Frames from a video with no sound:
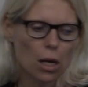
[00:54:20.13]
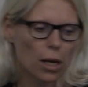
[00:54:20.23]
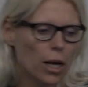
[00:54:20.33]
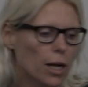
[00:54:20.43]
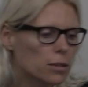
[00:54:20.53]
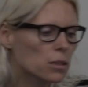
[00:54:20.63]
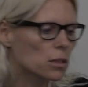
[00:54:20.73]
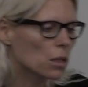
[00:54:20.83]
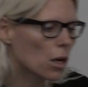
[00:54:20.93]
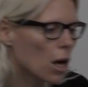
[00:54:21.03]
And
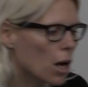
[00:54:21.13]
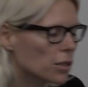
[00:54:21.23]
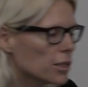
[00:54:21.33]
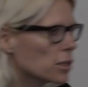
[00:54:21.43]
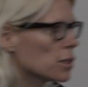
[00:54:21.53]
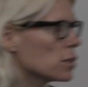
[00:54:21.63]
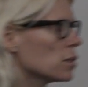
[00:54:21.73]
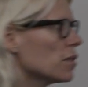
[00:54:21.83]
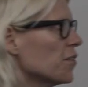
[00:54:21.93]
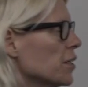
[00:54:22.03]
it's
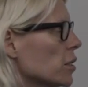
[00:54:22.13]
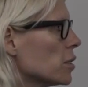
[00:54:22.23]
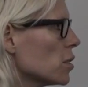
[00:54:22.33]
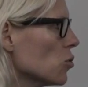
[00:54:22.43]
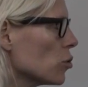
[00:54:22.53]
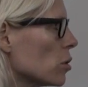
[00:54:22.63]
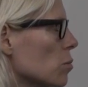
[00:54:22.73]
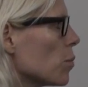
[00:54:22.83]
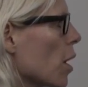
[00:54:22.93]
a different condition,